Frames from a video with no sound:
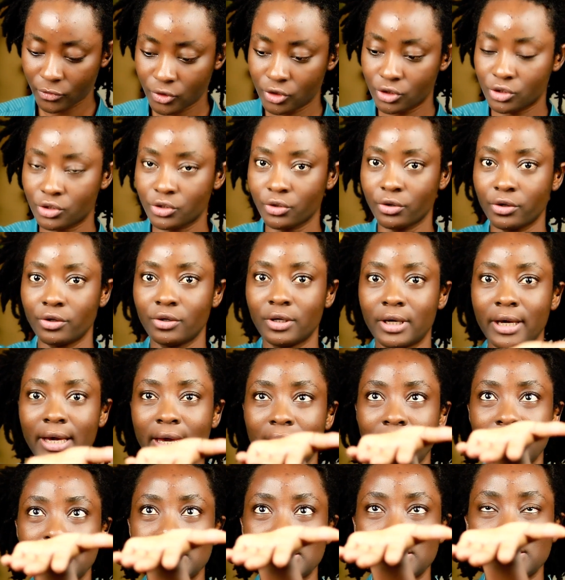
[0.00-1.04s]
show you
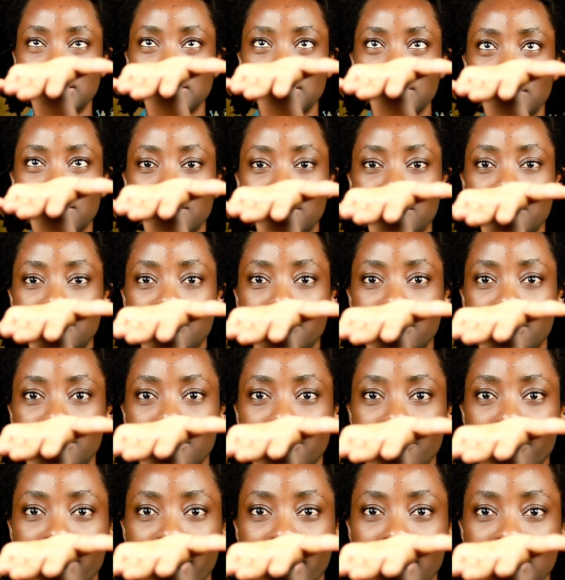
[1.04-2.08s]
guys,
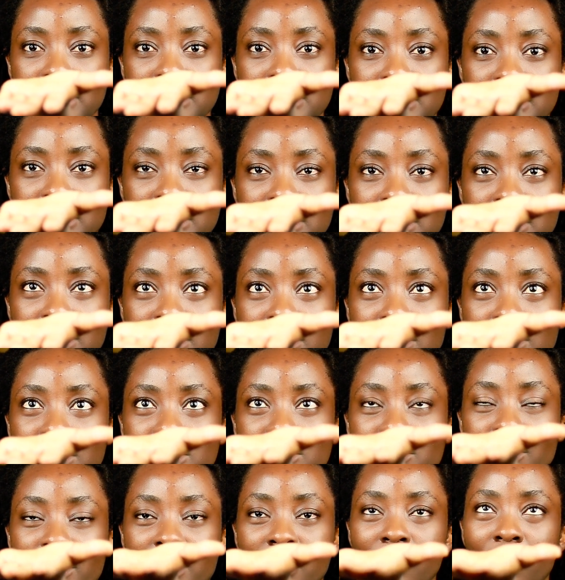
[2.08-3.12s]
right?
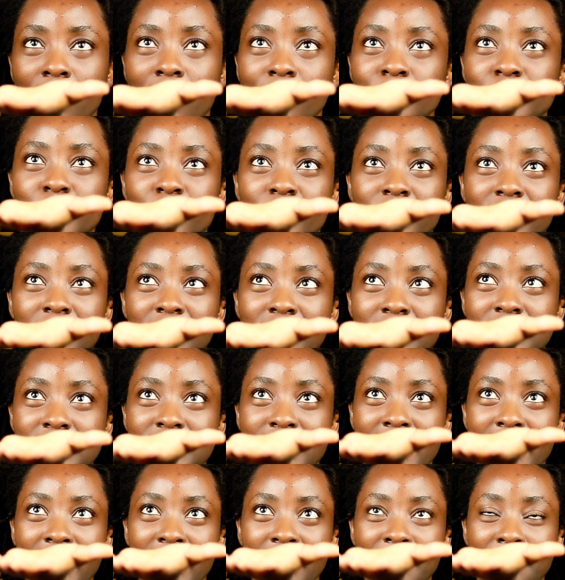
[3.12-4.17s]
So it comes with this
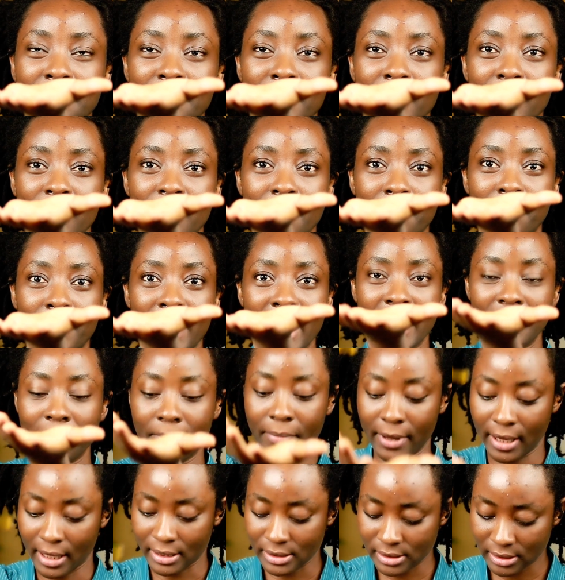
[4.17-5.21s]
like
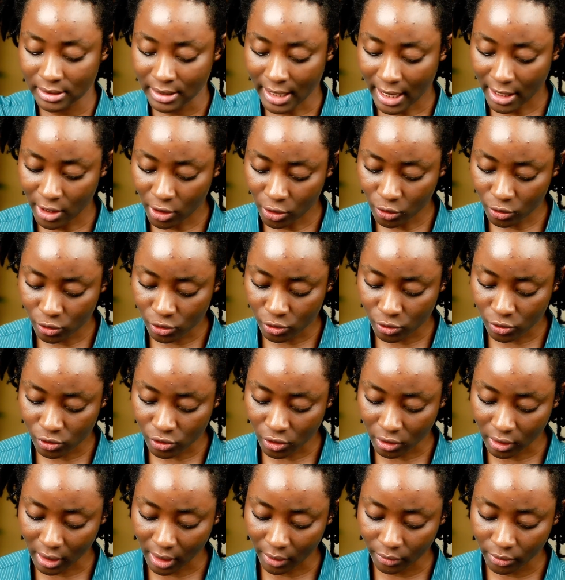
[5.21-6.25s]
pipette that you use to
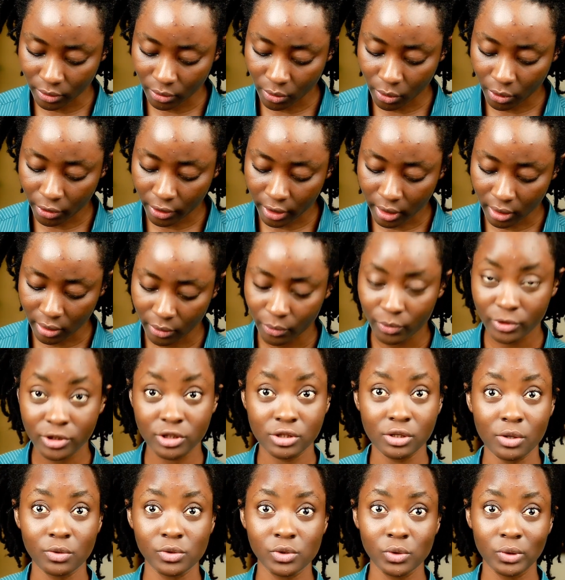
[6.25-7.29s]
suck out the oil, which
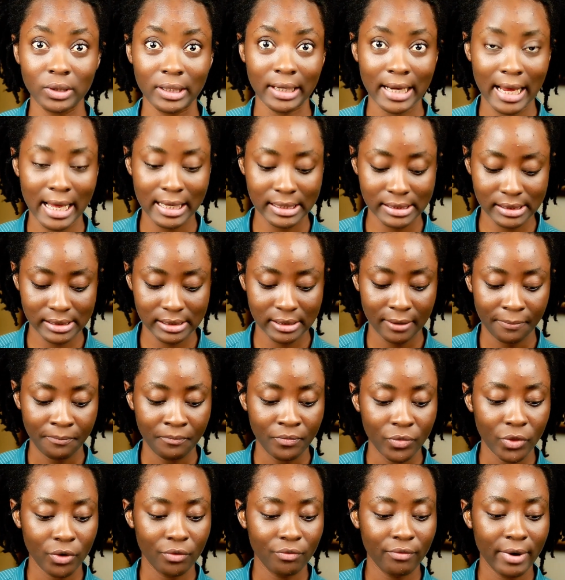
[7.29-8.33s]
is also glass,
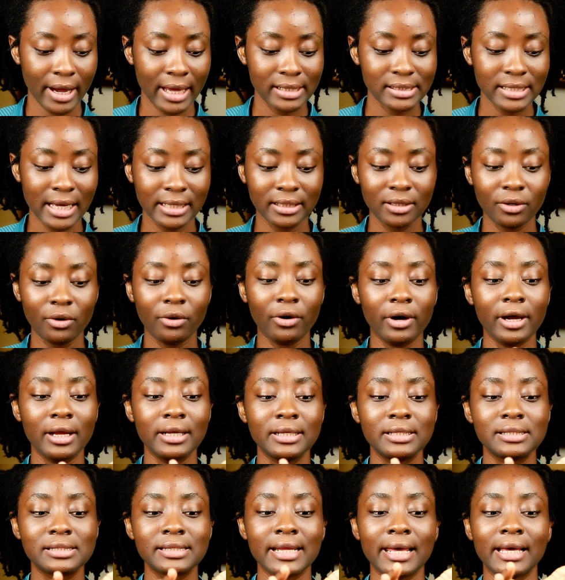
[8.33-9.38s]
right? And the
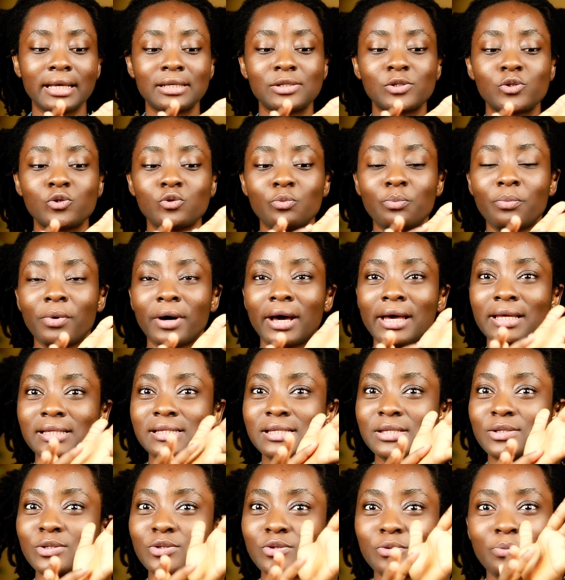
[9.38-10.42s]
oil is like super,
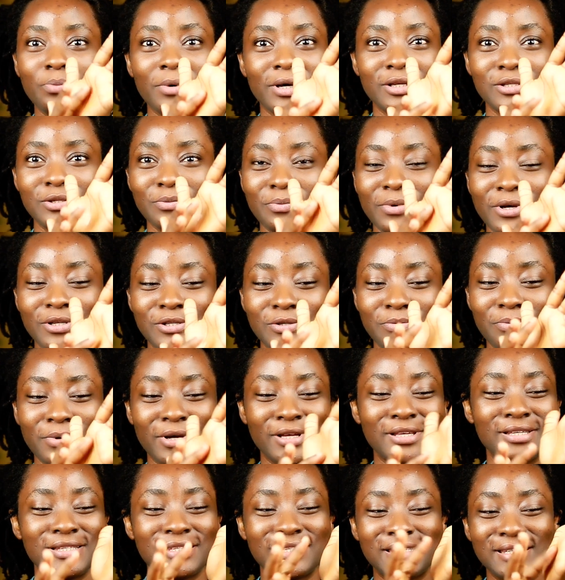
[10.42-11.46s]
it is super, super,
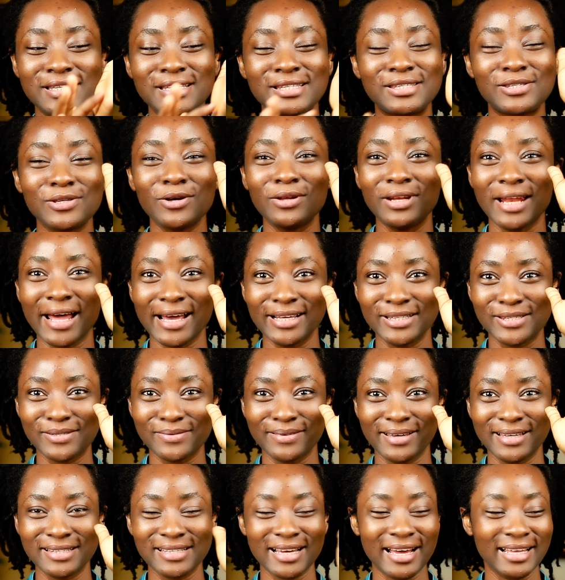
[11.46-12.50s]
super, it's so
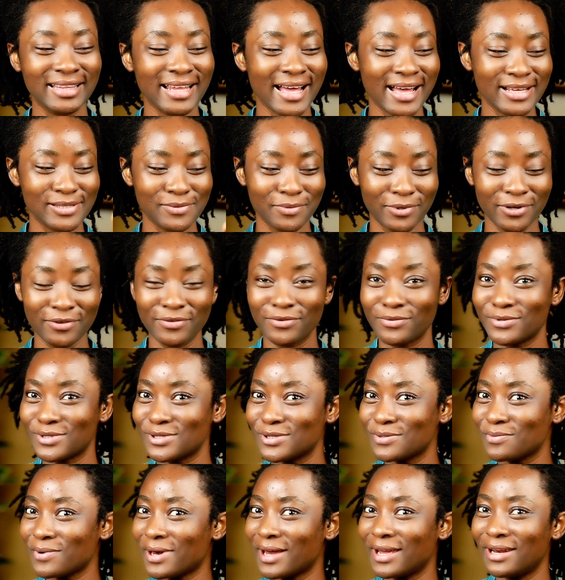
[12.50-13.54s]
lightweight, and that's one of the
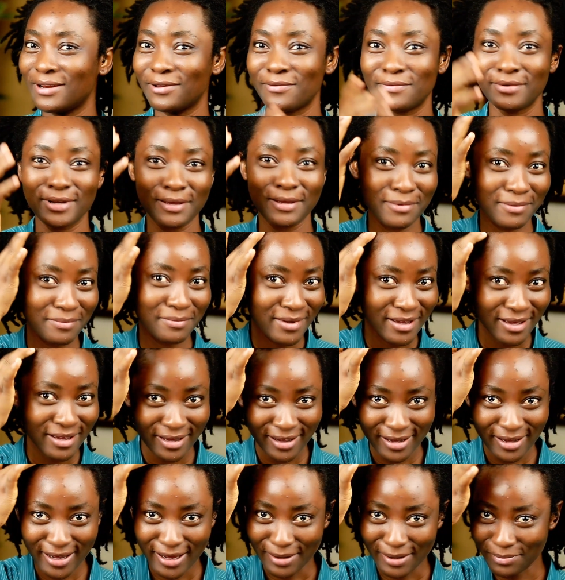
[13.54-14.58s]
reasons why I love it. Let me
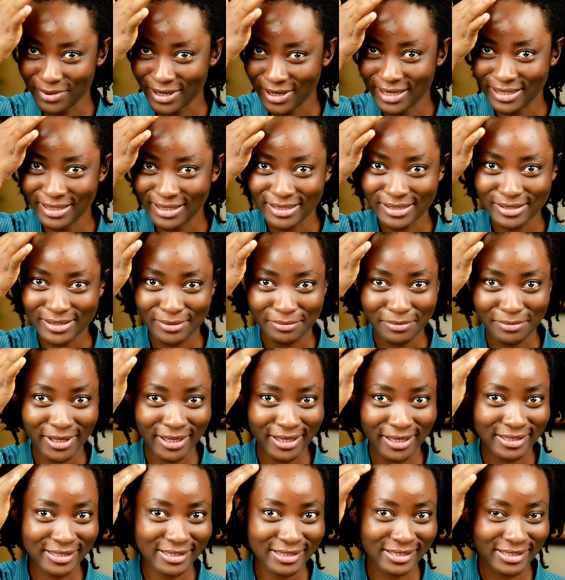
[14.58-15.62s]
apply this on my
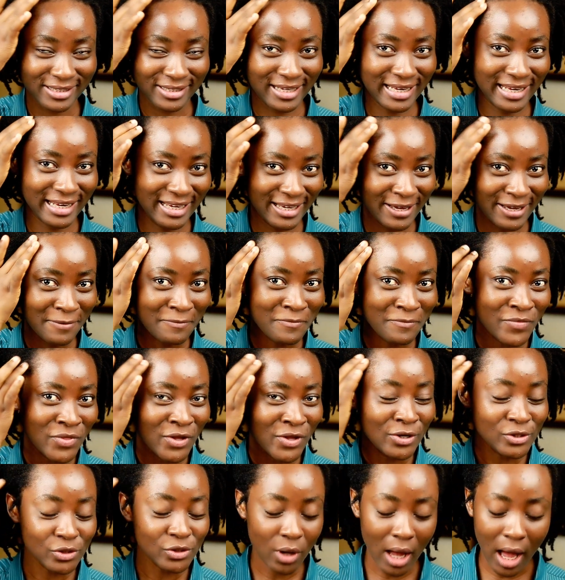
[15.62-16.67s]
edges.
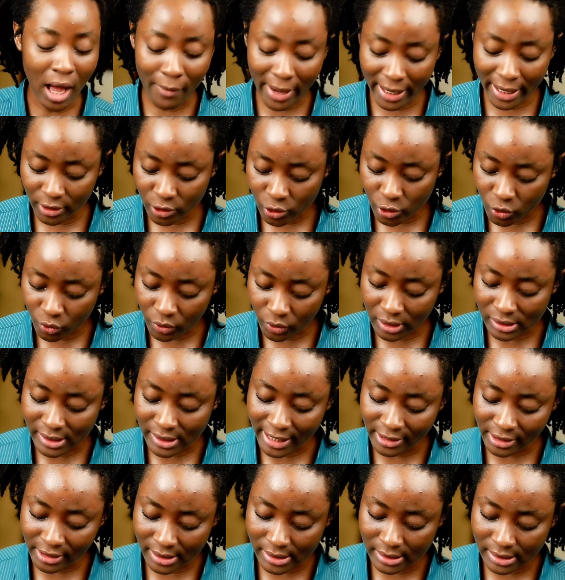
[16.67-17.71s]
So how I do it,
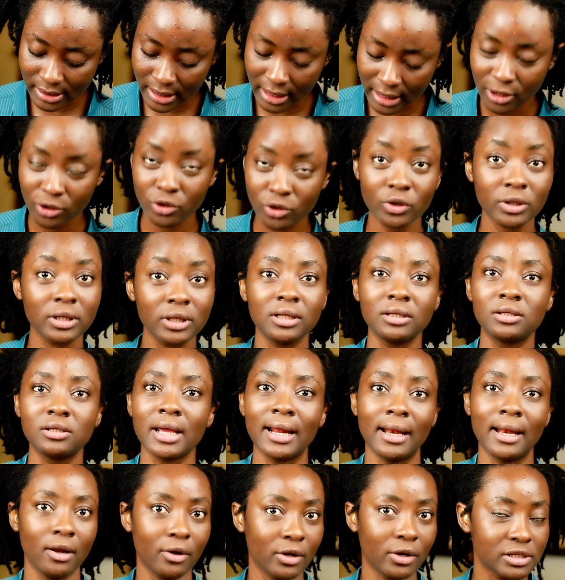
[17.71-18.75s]
I just take, you don't need
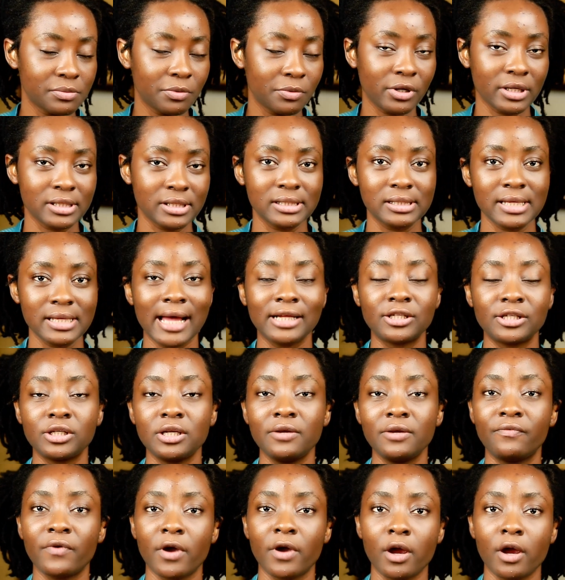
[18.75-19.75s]
a lot because it's actually